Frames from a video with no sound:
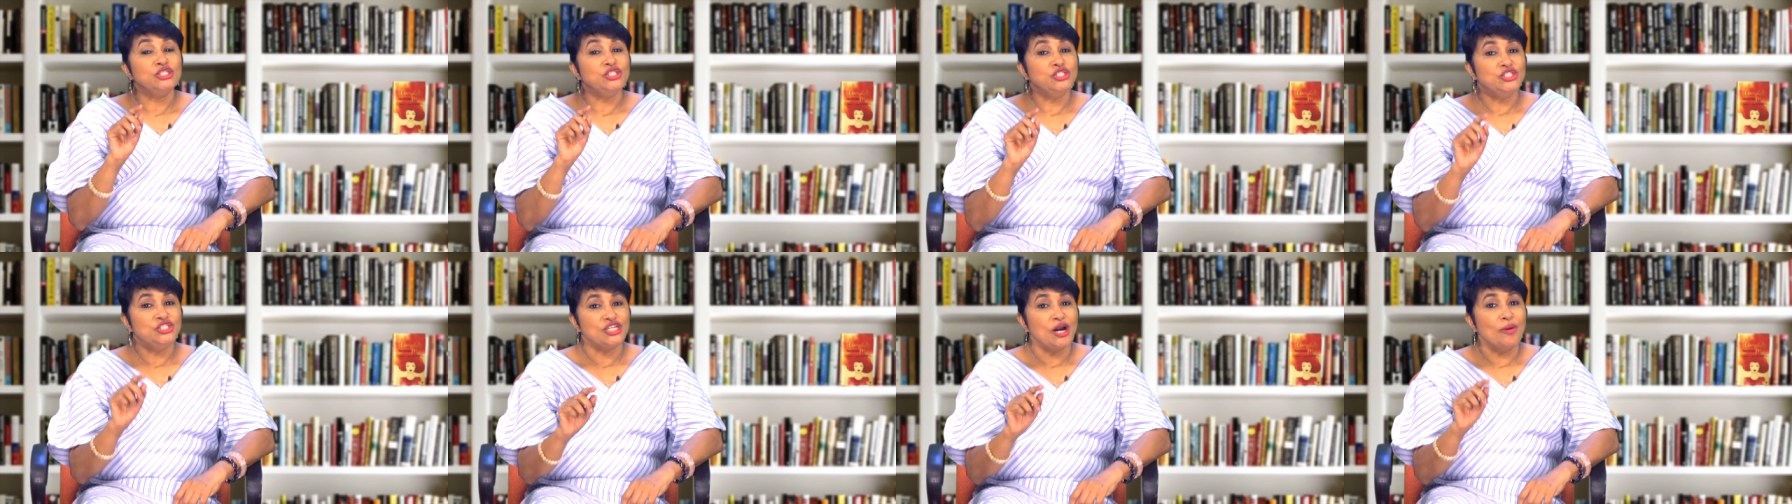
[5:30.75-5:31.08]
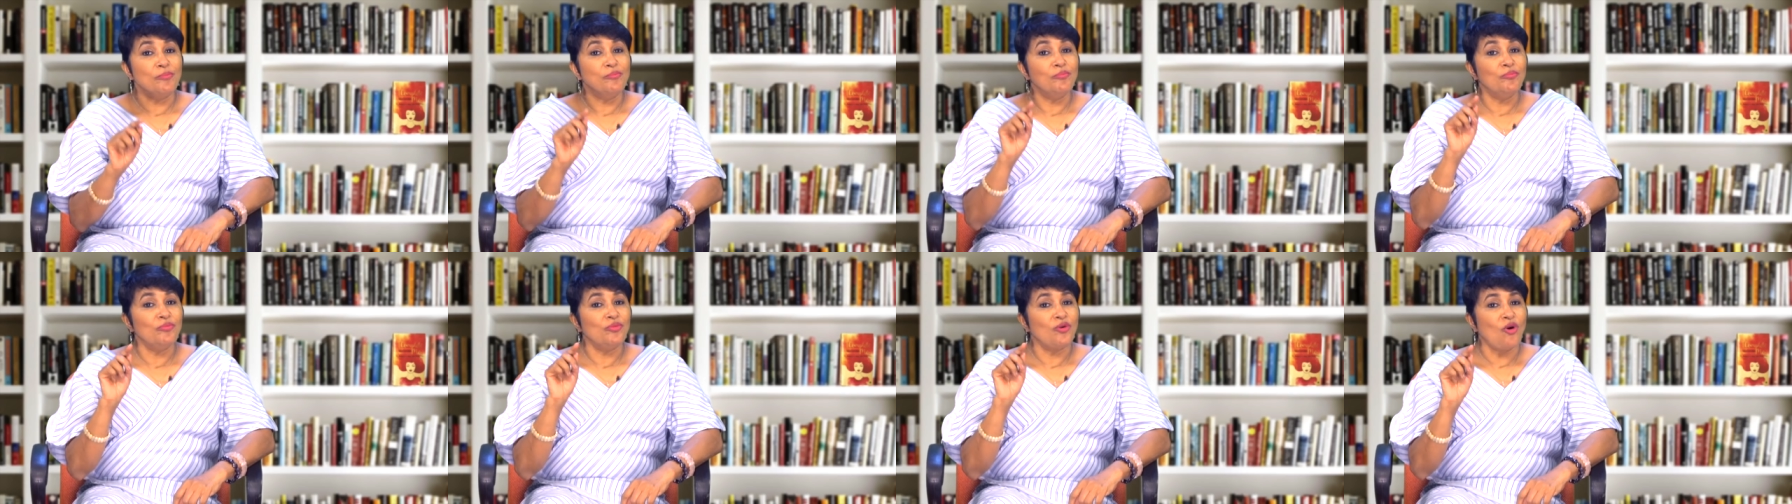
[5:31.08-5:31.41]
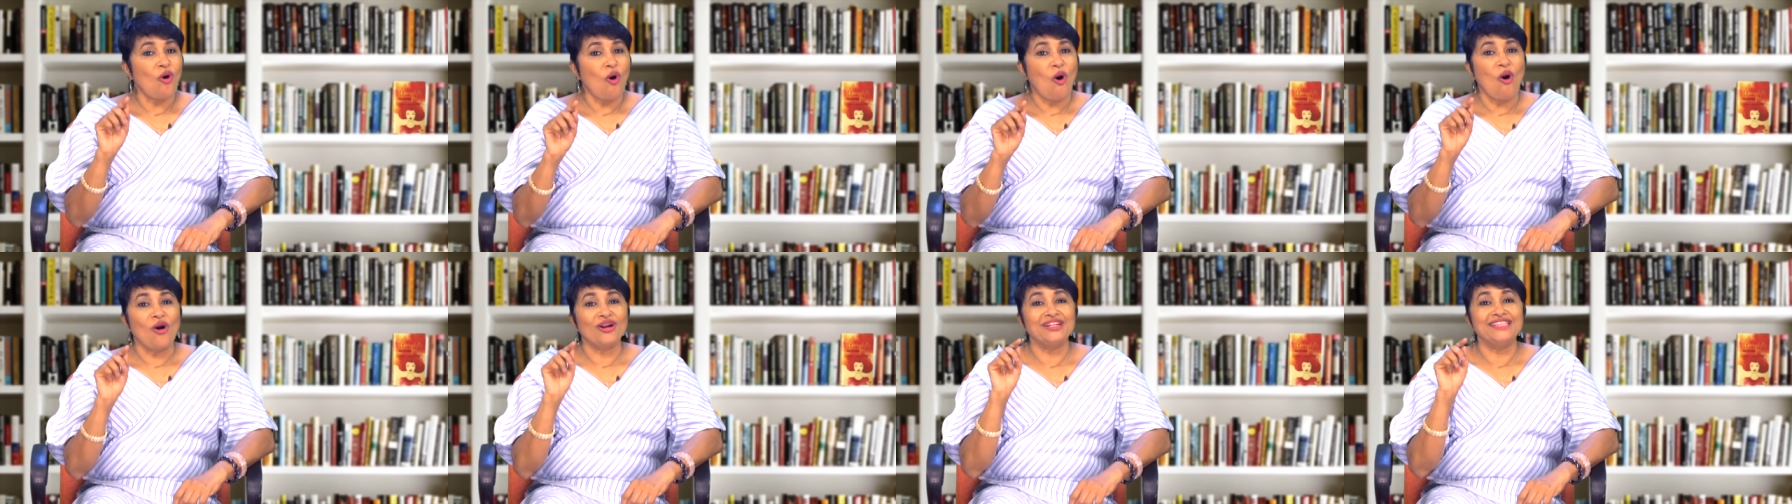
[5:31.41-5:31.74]
Jump
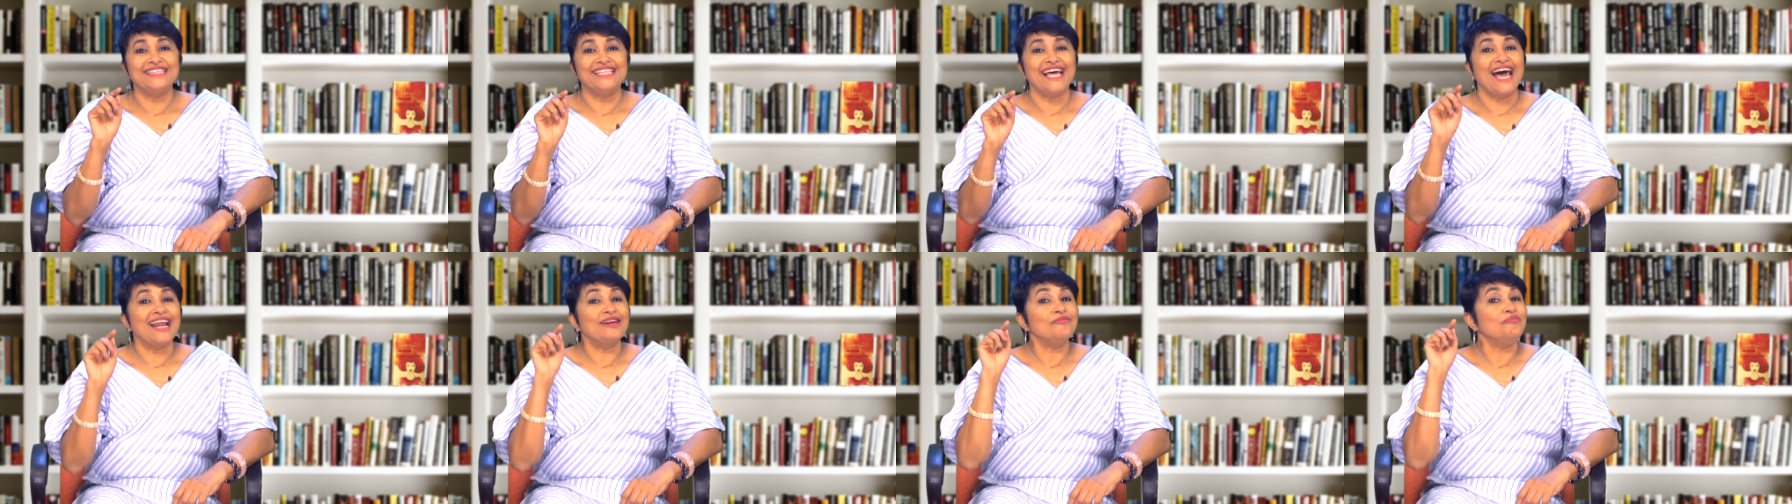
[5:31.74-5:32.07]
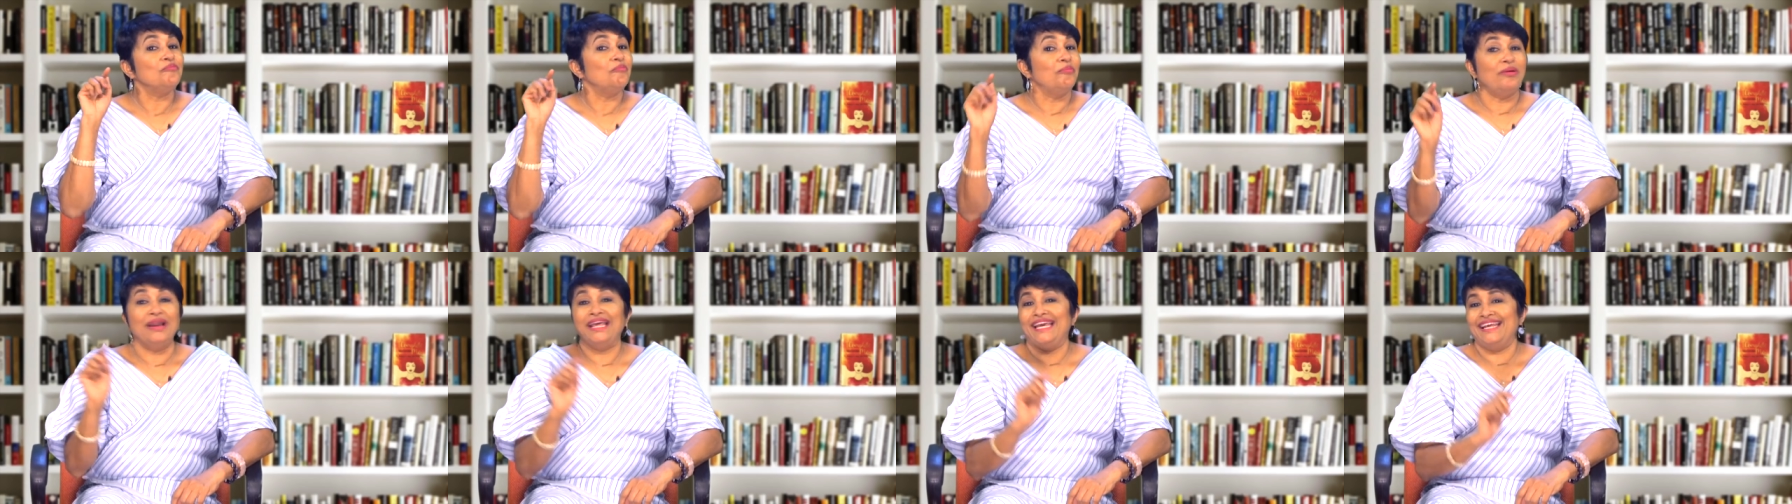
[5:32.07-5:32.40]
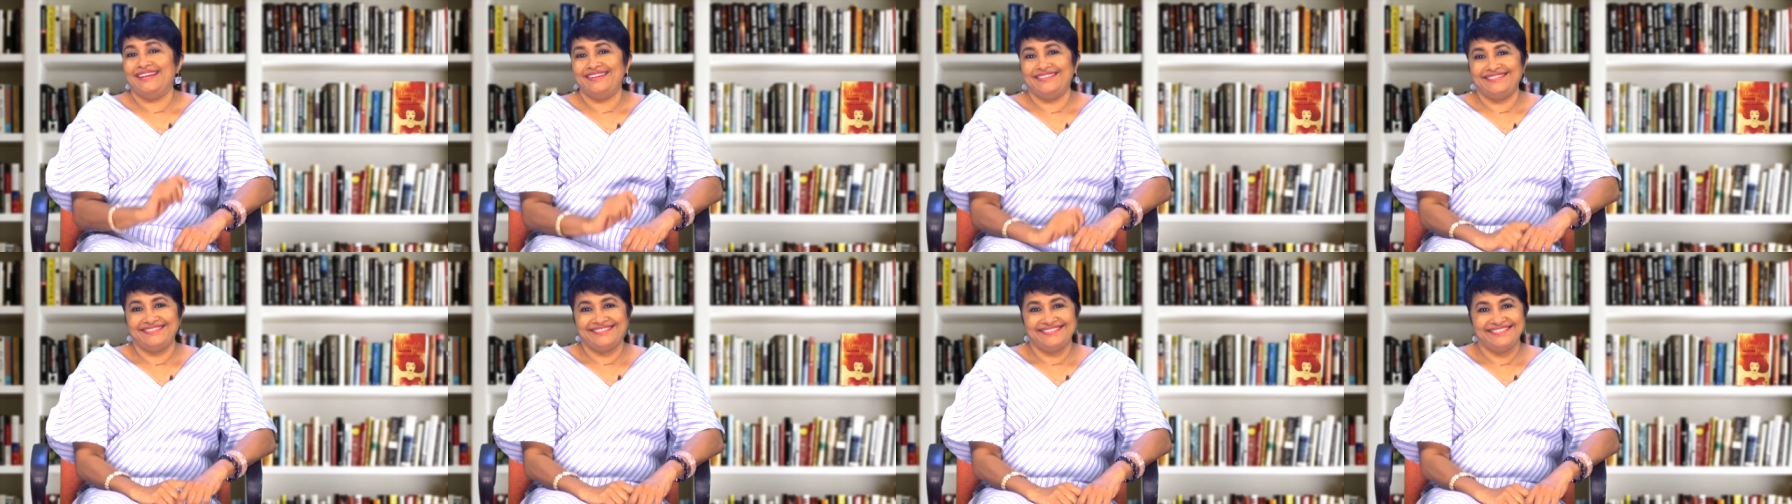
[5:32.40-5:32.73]
on that
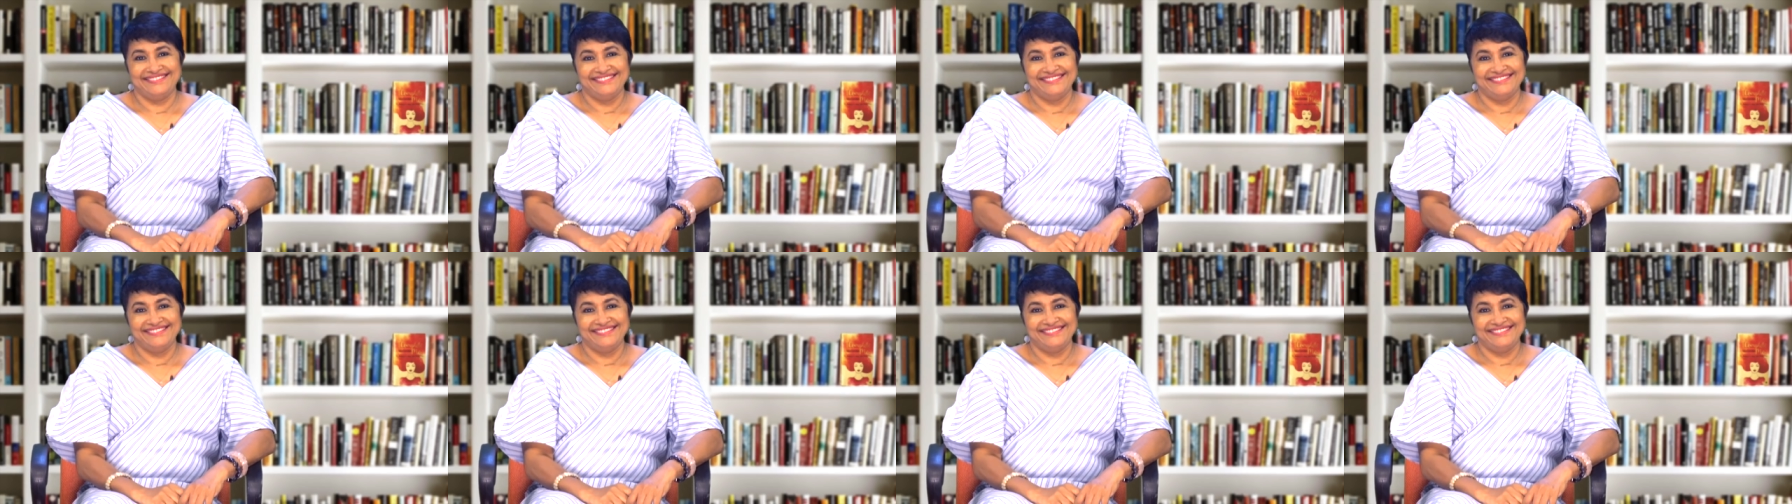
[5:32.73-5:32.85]
plane.